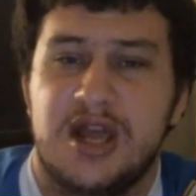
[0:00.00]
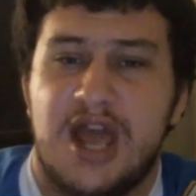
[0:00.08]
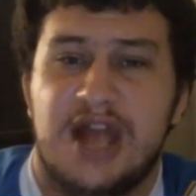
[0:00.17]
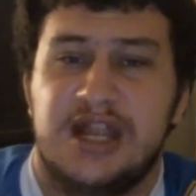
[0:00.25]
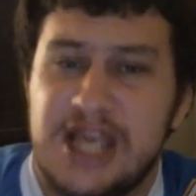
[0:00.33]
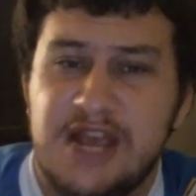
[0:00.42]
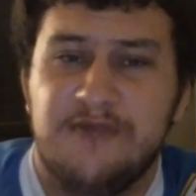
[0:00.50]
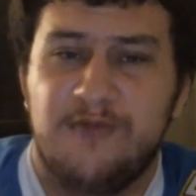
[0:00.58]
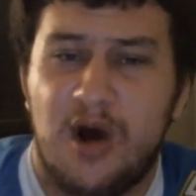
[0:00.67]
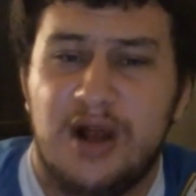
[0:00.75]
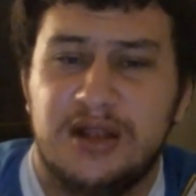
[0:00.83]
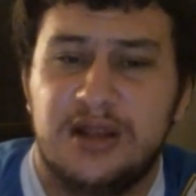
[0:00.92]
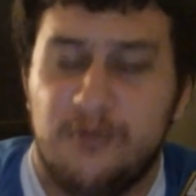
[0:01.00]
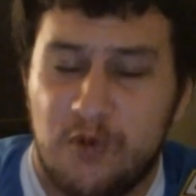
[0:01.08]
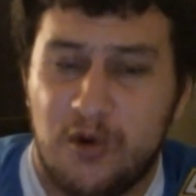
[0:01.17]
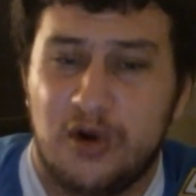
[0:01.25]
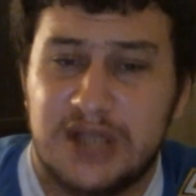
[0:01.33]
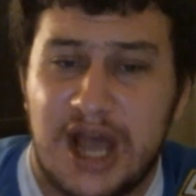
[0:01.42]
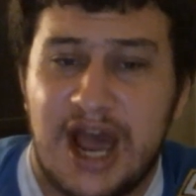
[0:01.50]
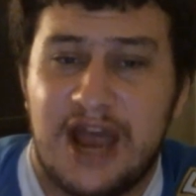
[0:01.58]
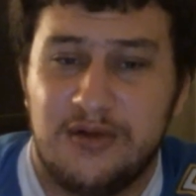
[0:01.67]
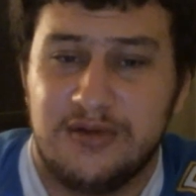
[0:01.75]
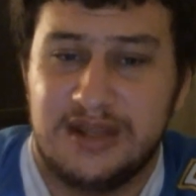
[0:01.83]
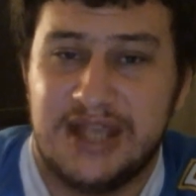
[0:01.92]
And he won the world
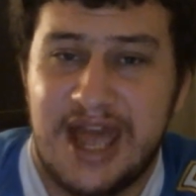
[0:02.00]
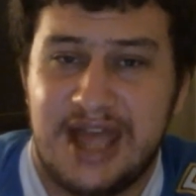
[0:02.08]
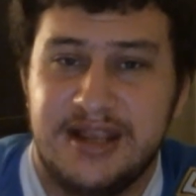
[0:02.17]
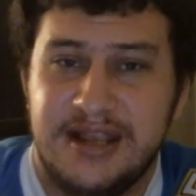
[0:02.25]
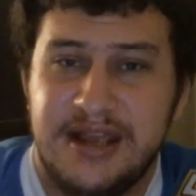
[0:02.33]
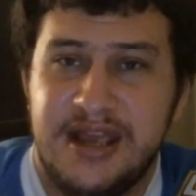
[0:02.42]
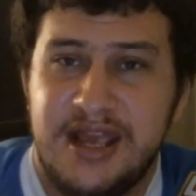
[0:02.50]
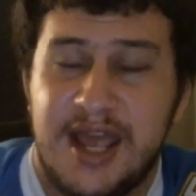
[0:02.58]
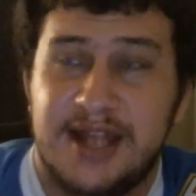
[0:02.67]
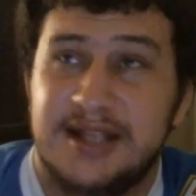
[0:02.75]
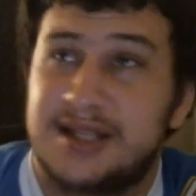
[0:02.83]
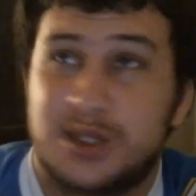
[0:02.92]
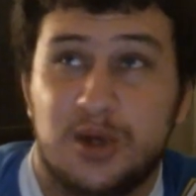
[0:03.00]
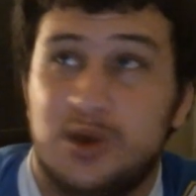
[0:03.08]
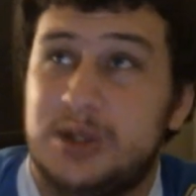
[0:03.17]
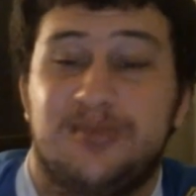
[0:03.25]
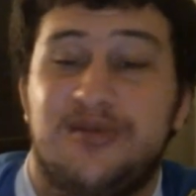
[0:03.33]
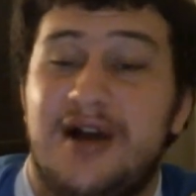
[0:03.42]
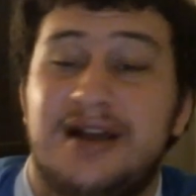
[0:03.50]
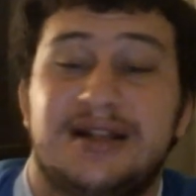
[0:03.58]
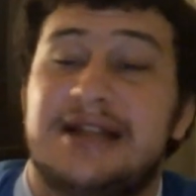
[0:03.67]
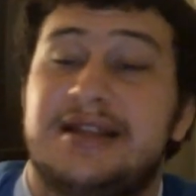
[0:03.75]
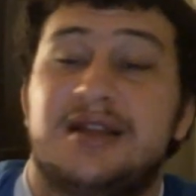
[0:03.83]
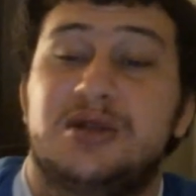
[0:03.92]
title then. And it's so surprising
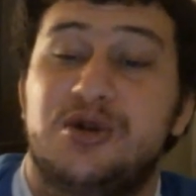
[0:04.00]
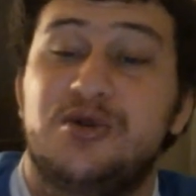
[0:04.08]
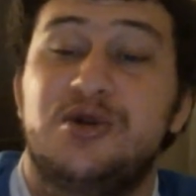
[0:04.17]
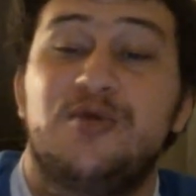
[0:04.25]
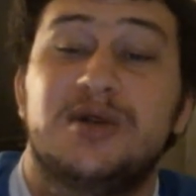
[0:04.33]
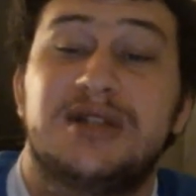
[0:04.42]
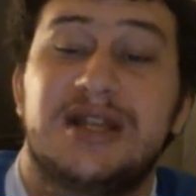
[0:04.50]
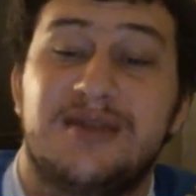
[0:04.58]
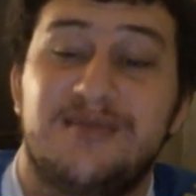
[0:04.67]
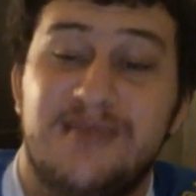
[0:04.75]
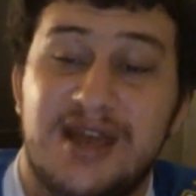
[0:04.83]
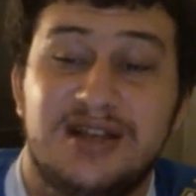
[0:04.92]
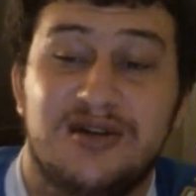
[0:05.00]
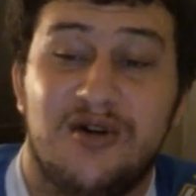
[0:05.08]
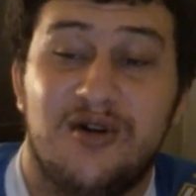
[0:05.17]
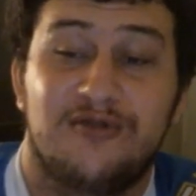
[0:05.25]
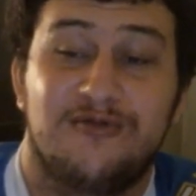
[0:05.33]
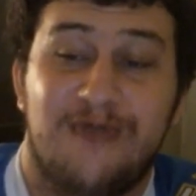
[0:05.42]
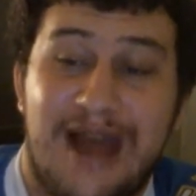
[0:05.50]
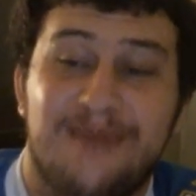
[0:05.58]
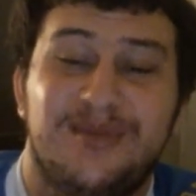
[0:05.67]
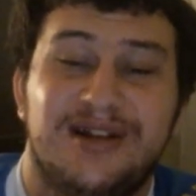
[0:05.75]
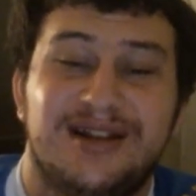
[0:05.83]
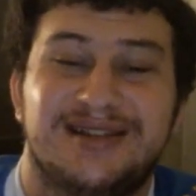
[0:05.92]
that the dude who was in the mid-card
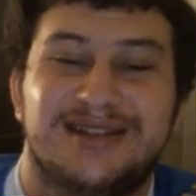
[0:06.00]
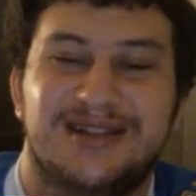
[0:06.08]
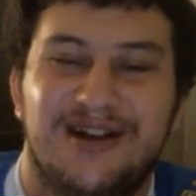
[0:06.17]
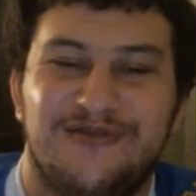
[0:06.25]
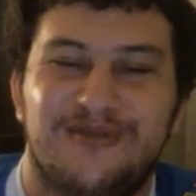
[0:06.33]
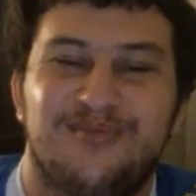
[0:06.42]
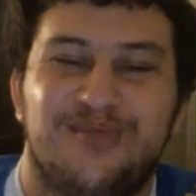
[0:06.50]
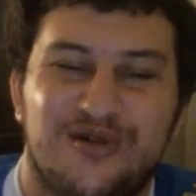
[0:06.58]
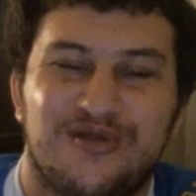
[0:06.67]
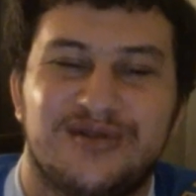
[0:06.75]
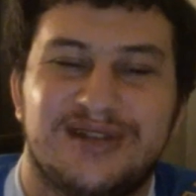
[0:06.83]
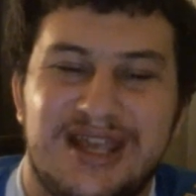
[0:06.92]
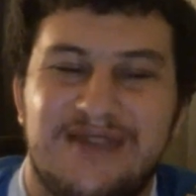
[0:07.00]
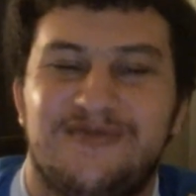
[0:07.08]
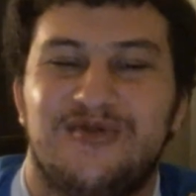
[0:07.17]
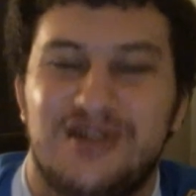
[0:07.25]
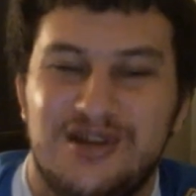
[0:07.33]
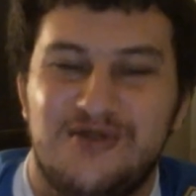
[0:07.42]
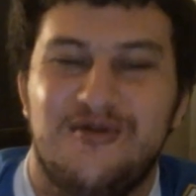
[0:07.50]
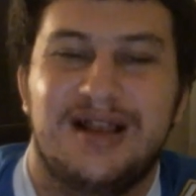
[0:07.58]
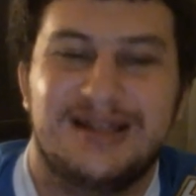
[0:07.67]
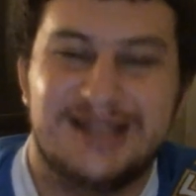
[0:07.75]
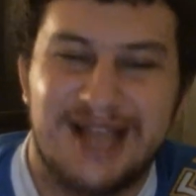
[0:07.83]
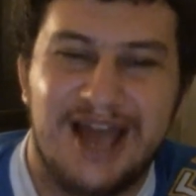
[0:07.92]
rapping and stuff with Booker T for the
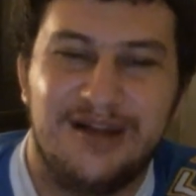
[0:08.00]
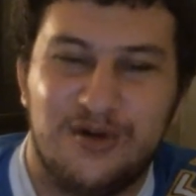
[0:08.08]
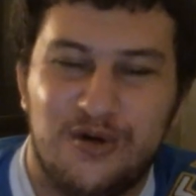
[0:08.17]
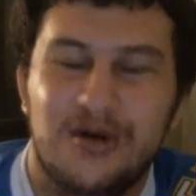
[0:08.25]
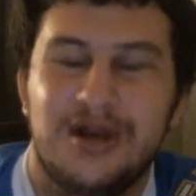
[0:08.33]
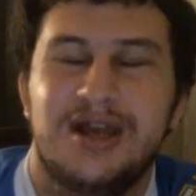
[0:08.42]
U.S. title